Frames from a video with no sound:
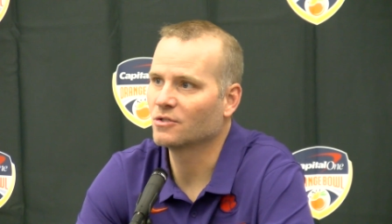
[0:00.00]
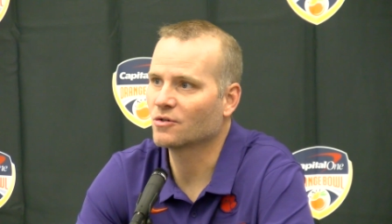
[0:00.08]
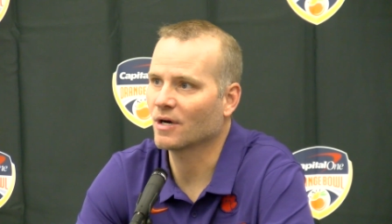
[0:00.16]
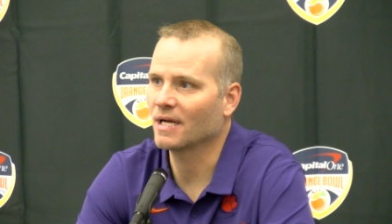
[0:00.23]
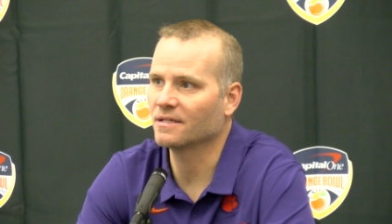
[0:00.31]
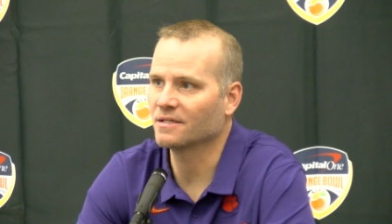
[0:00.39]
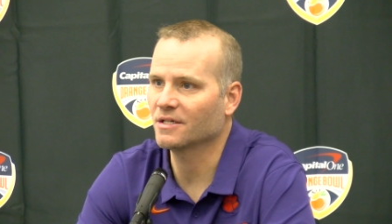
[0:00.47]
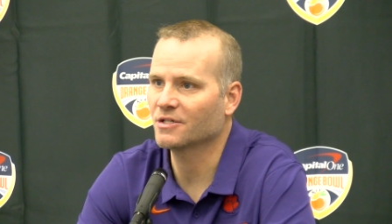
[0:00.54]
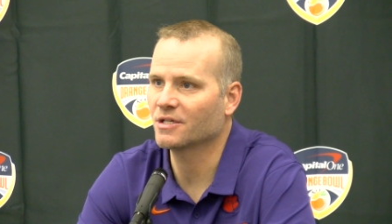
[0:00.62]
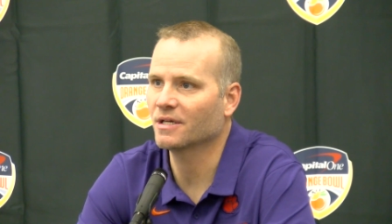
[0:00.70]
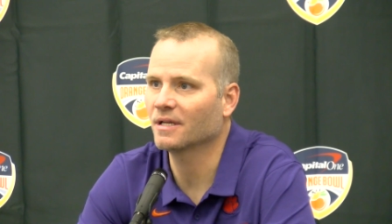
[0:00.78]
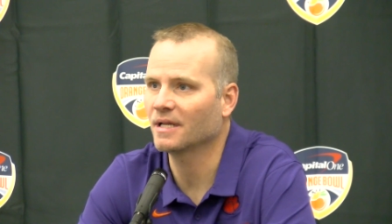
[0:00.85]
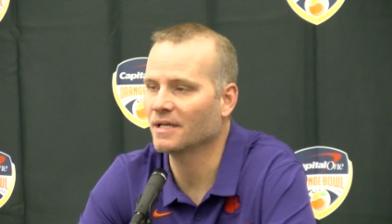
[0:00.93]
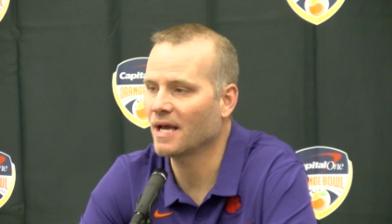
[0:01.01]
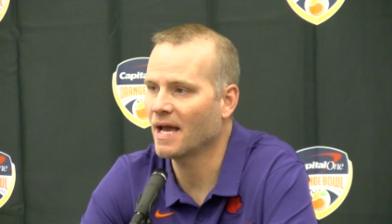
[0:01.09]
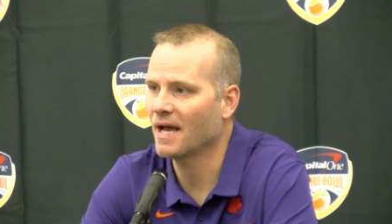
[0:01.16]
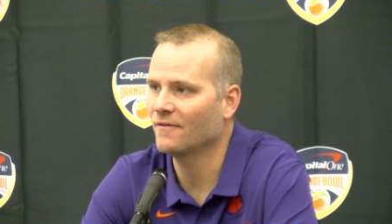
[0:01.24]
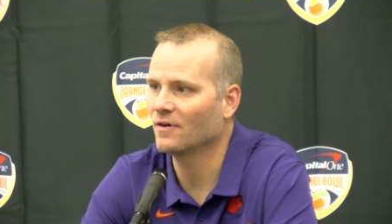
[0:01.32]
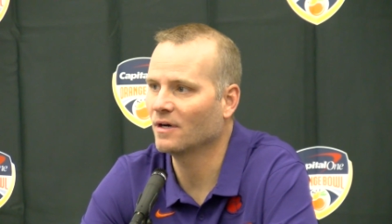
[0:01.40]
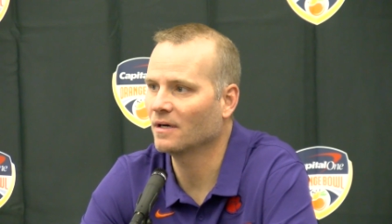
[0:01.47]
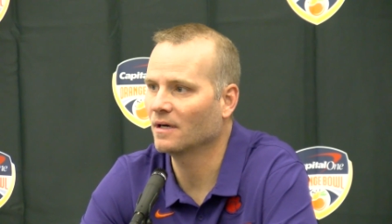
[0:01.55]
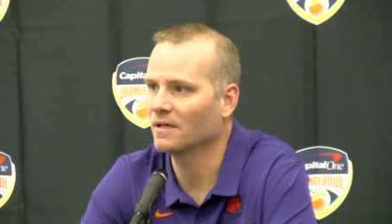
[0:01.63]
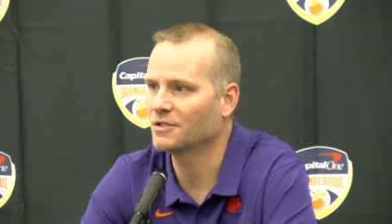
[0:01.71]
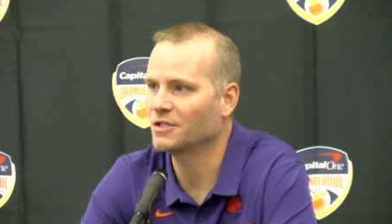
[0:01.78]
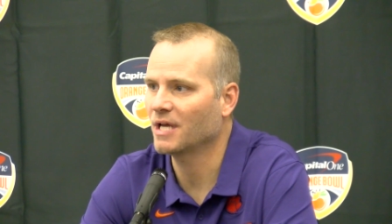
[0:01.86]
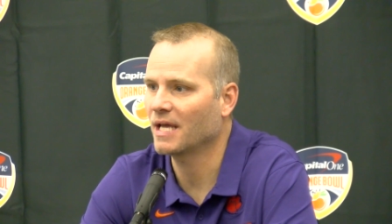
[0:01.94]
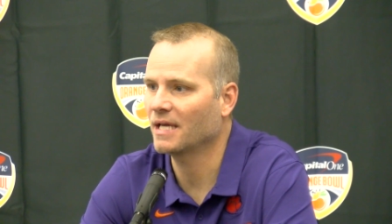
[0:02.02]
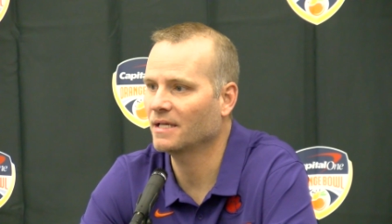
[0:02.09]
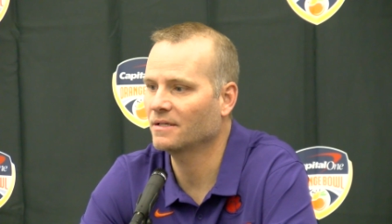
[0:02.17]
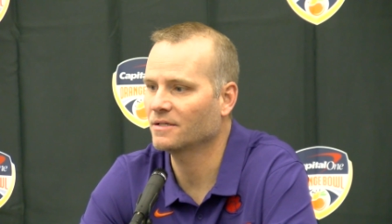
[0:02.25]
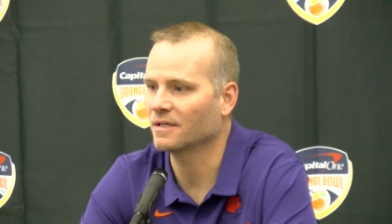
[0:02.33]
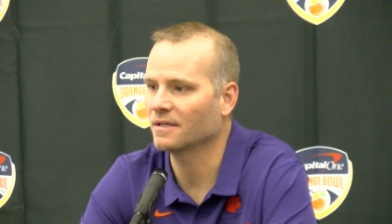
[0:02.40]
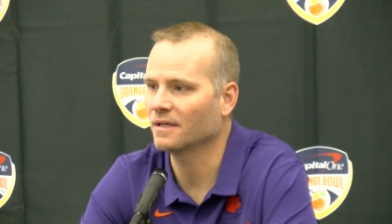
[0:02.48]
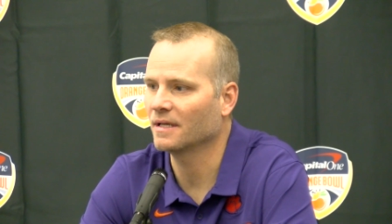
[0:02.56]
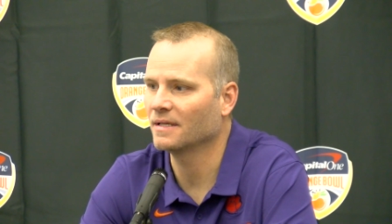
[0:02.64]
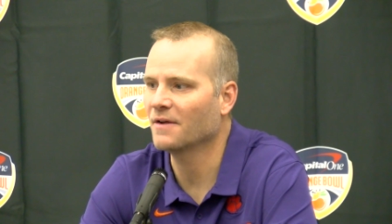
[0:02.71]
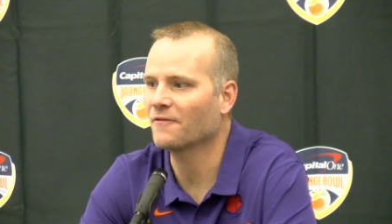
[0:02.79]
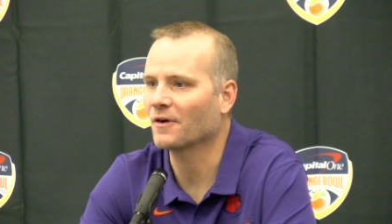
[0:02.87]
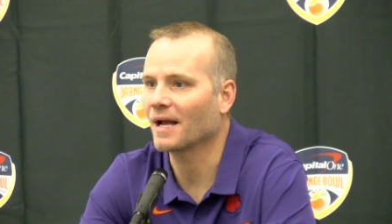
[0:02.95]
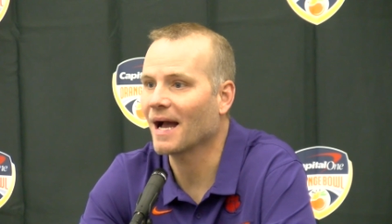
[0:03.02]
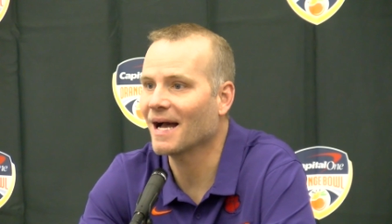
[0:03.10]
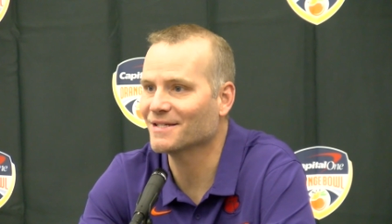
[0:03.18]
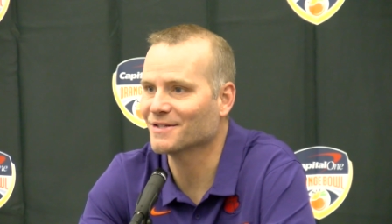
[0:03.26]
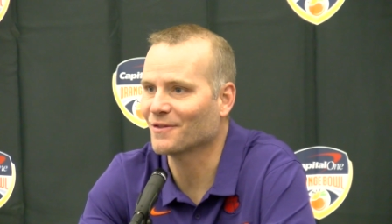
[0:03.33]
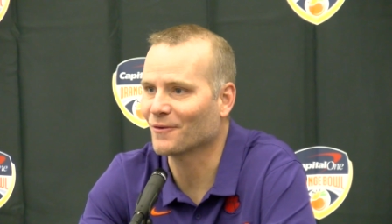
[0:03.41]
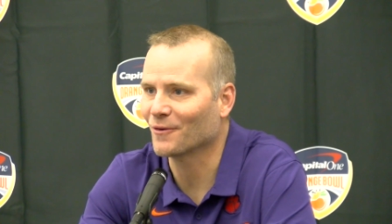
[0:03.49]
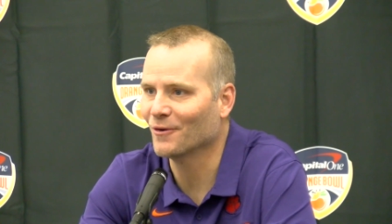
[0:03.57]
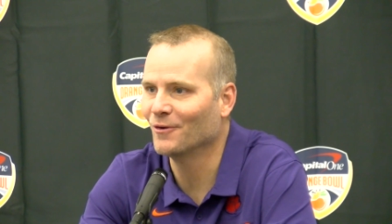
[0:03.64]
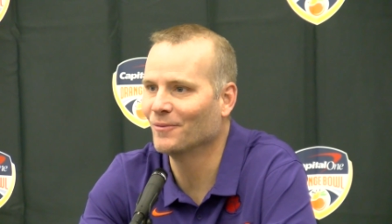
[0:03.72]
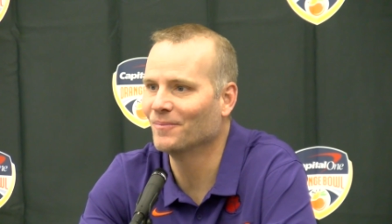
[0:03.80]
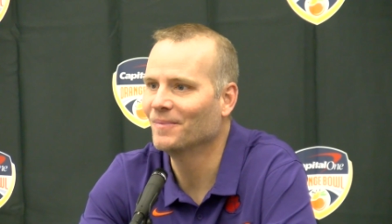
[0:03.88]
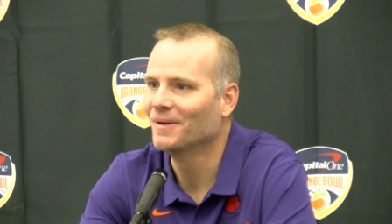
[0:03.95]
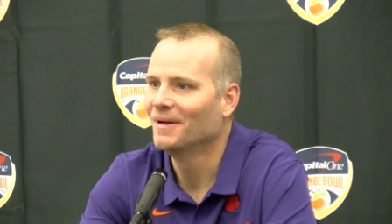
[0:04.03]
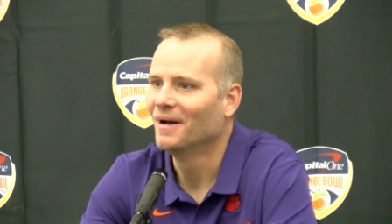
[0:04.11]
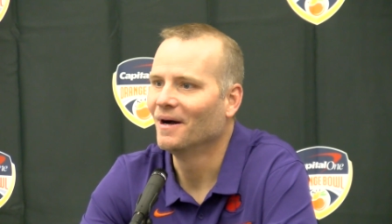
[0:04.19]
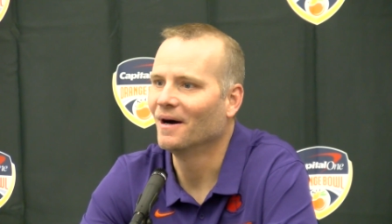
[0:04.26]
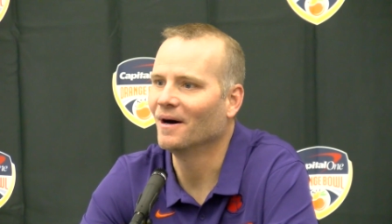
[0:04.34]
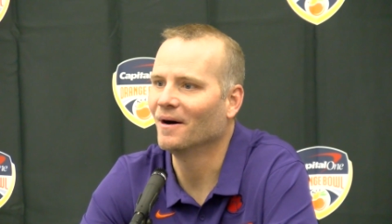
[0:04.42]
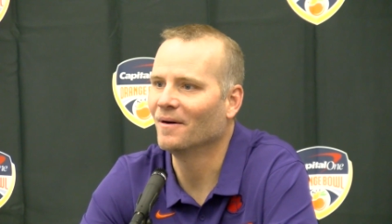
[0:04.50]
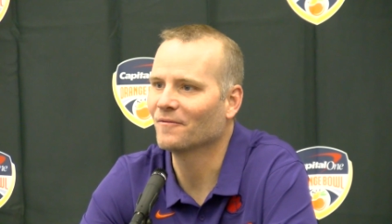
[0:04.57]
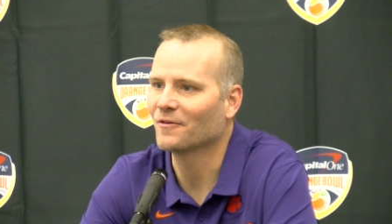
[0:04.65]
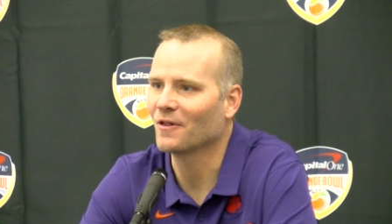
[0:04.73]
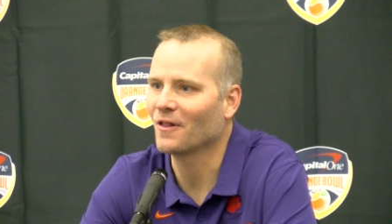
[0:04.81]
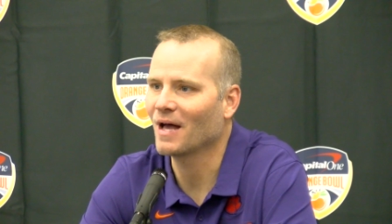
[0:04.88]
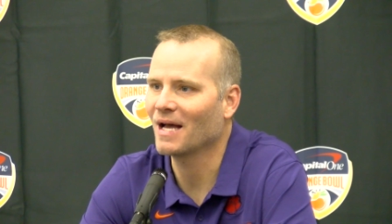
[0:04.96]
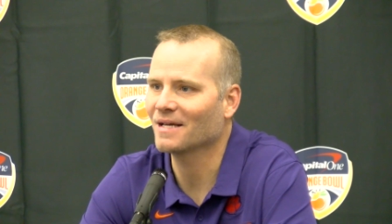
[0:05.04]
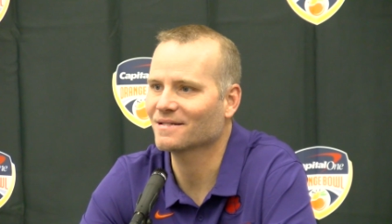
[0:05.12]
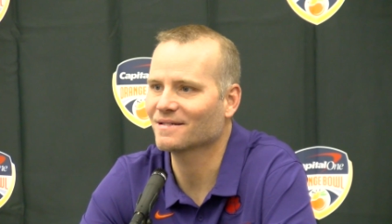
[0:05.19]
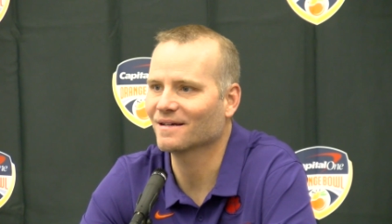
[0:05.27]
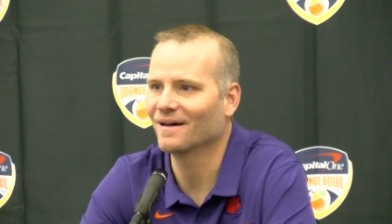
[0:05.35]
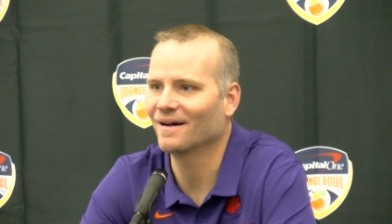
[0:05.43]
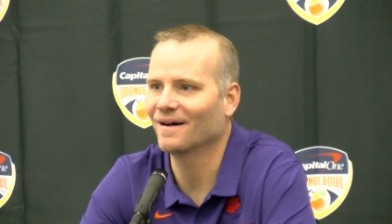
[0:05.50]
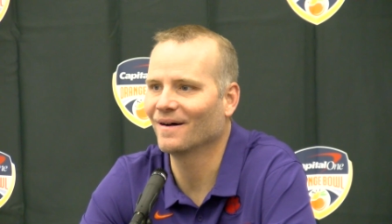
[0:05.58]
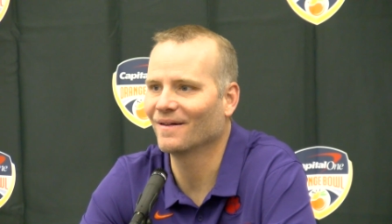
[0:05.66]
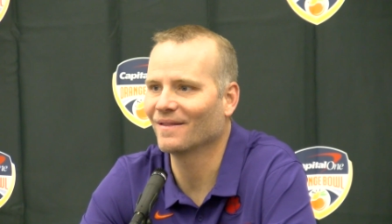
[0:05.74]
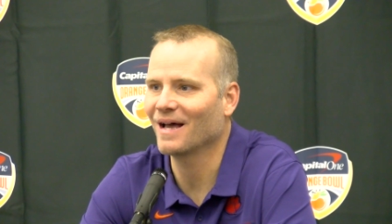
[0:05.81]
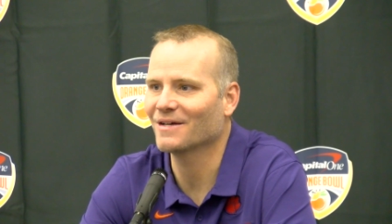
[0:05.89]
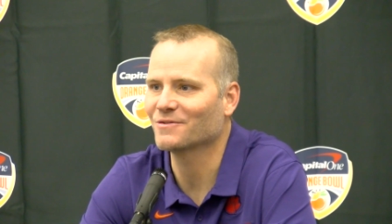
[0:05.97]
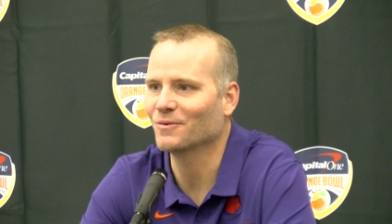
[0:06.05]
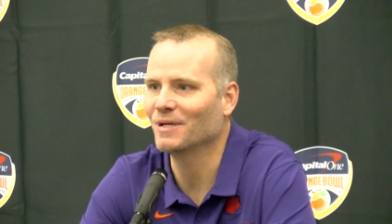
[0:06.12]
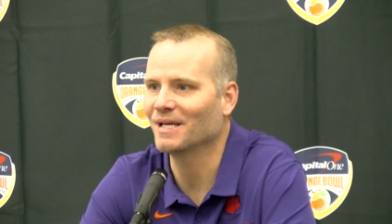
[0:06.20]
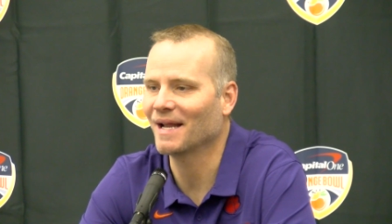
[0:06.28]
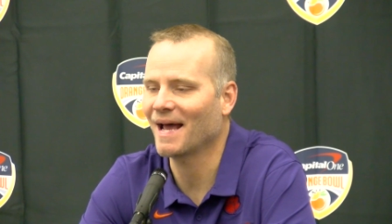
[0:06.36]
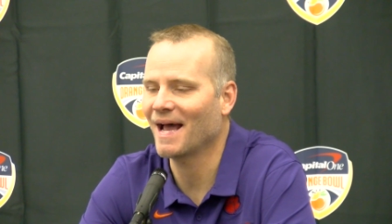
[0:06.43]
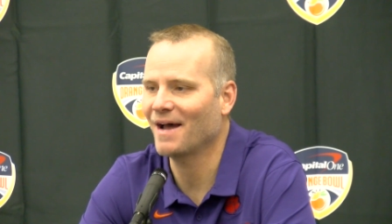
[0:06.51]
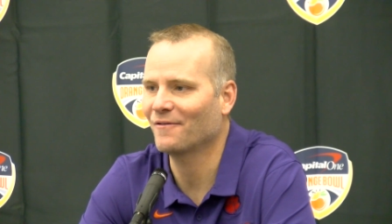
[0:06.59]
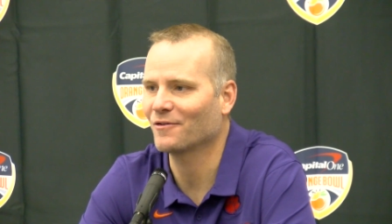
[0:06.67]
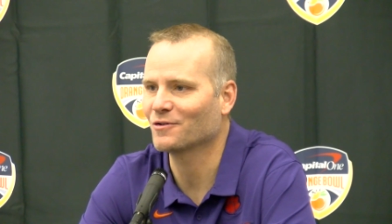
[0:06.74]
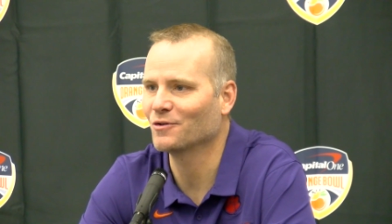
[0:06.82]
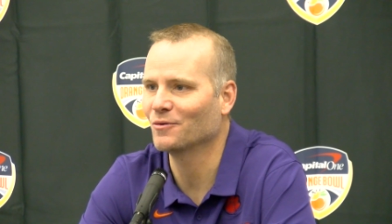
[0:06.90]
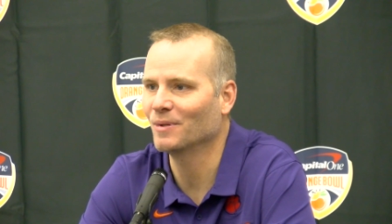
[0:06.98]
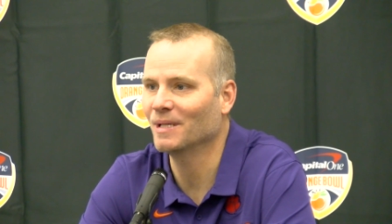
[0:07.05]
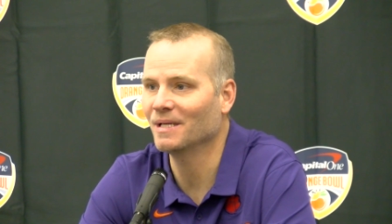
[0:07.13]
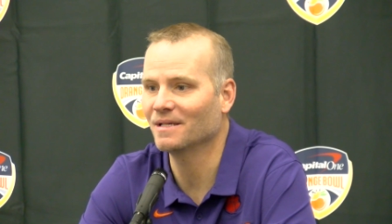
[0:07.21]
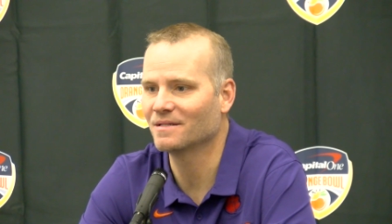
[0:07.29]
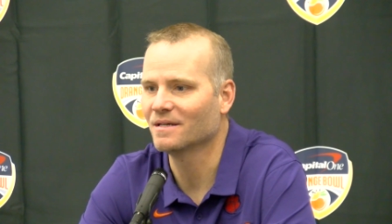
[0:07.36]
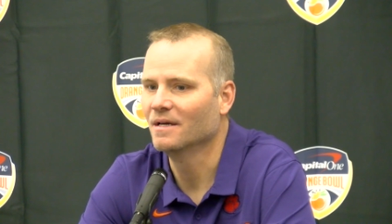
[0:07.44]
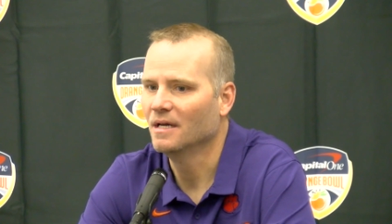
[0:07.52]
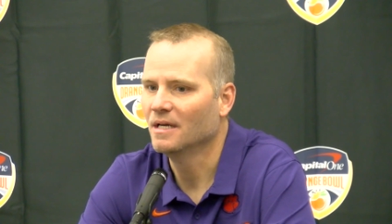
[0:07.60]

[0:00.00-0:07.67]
transition and you have a change and different guys in the room for the last week and a half or 2 weeks,